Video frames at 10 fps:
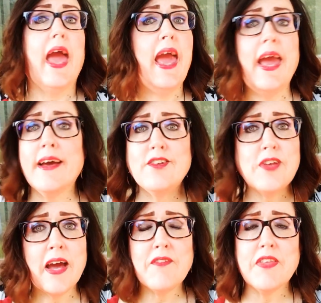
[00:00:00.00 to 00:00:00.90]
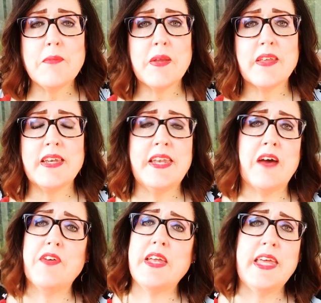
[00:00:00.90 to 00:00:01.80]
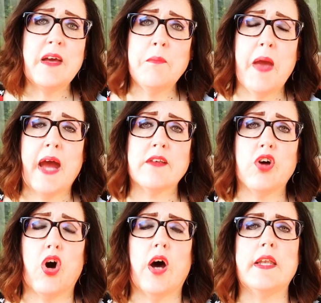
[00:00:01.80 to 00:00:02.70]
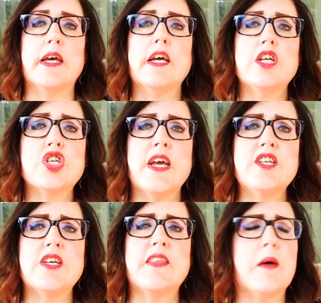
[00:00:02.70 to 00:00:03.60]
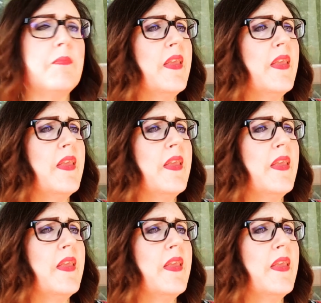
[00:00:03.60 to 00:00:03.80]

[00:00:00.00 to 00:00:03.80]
and you have the ability to have any impact on changing them,